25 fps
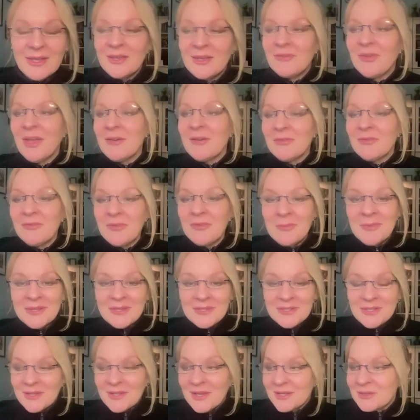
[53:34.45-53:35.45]
If you have a few
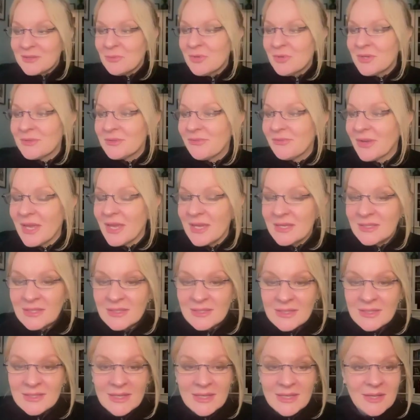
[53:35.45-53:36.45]
minutes to do that, because I'm always
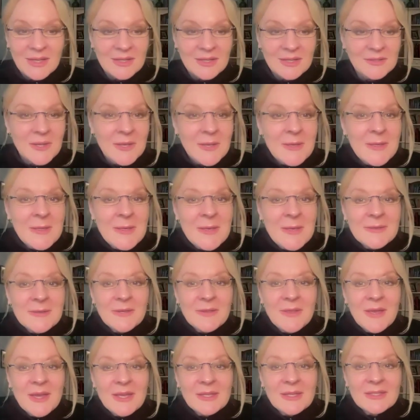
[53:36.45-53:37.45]
forgetting to say that.
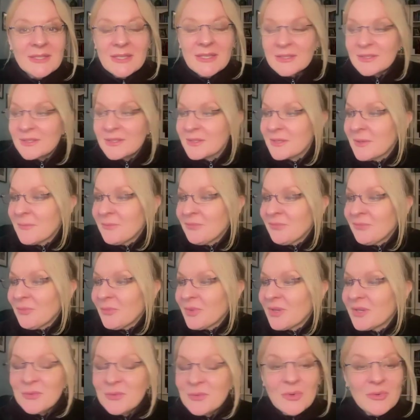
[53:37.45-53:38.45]
So that's it,
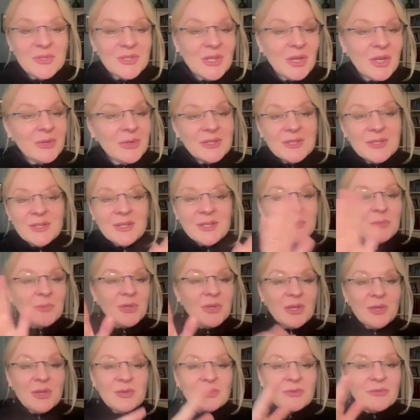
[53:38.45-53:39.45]
because we always go into these
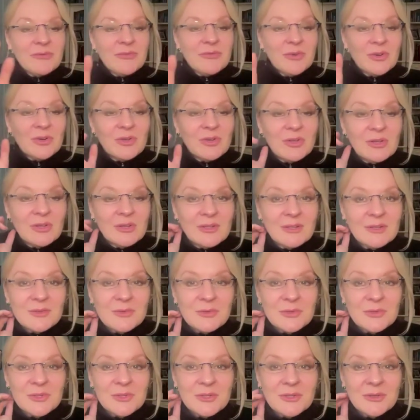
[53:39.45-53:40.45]
beautiful
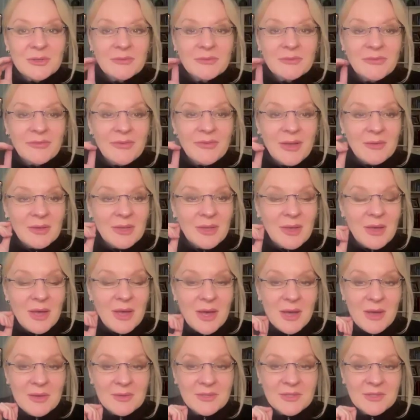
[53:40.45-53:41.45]
sort of
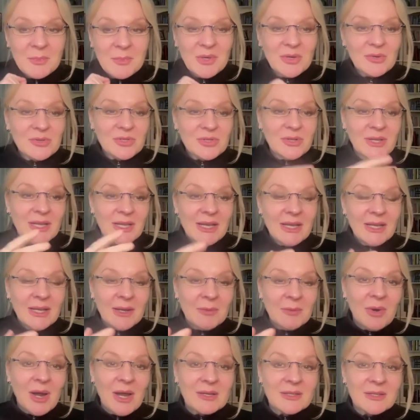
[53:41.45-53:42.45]
spiritual
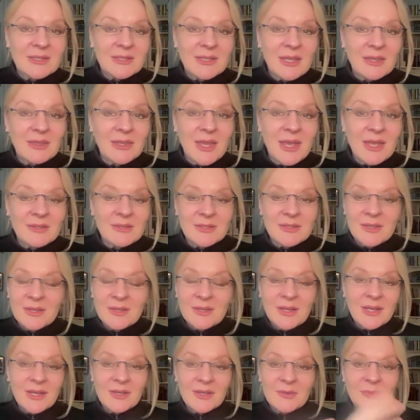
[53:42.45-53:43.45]
healing practices at the end, and
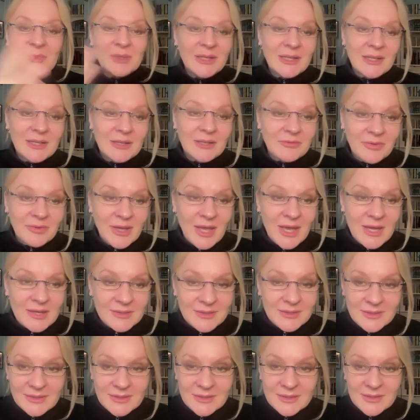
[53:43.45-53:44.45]
then I completely forget
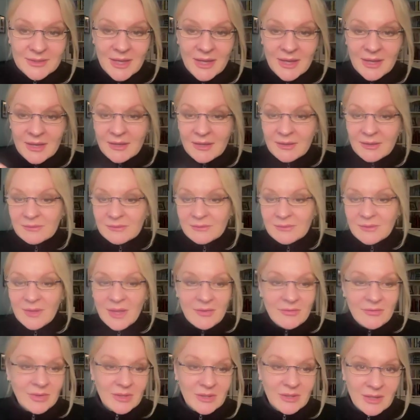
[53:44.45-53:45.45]
to say
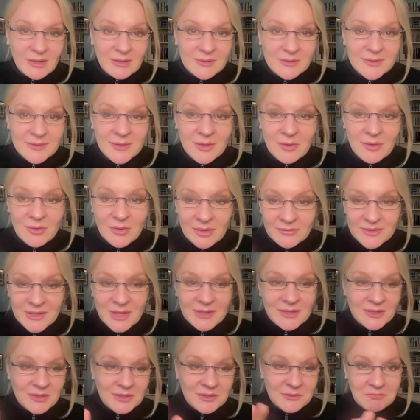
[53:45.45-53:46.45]
everything. So I've
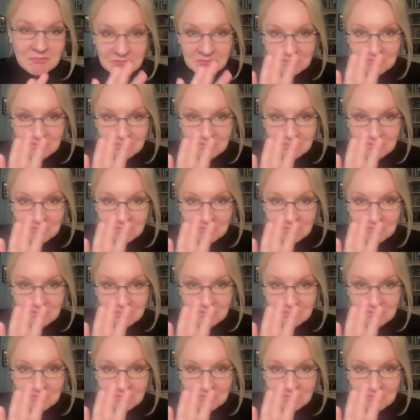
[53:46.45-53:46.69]
said it.